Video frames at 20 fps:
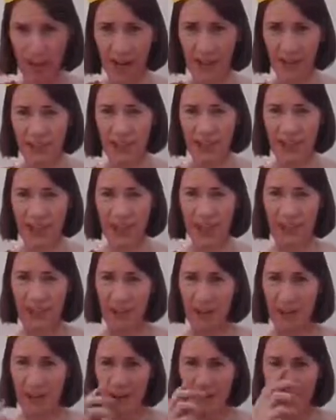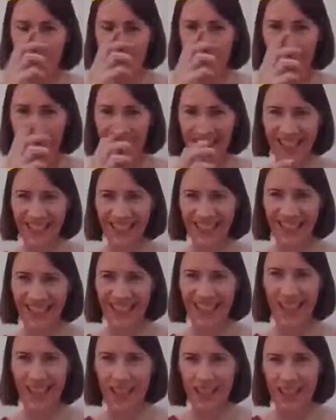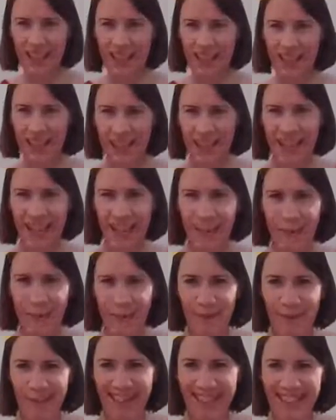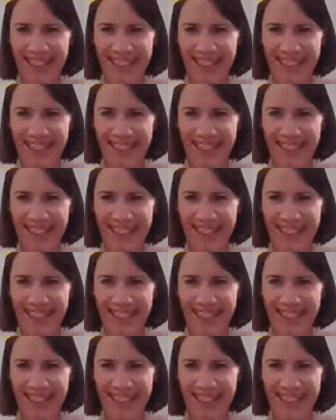And I will see you tomorrow. Stay safe.